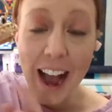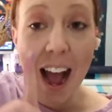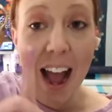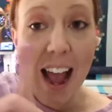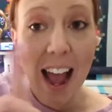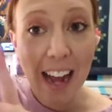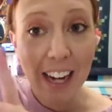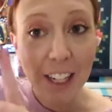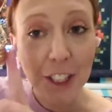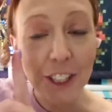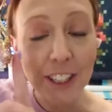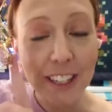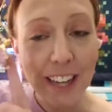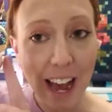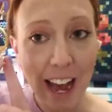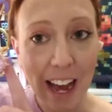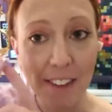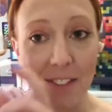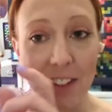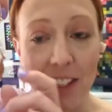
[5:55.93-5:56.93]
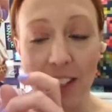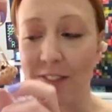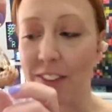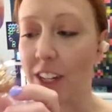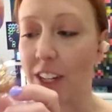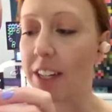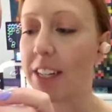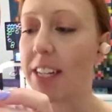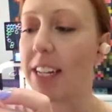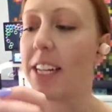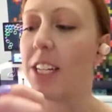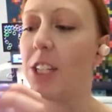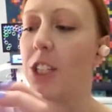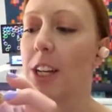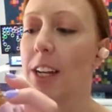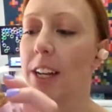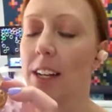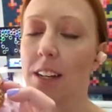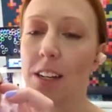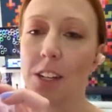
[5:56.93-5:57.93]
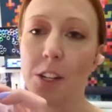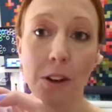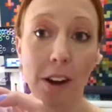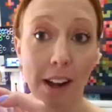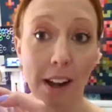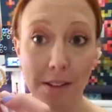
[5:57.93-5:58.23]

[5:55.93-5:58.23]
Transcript: I actually have this very keychain.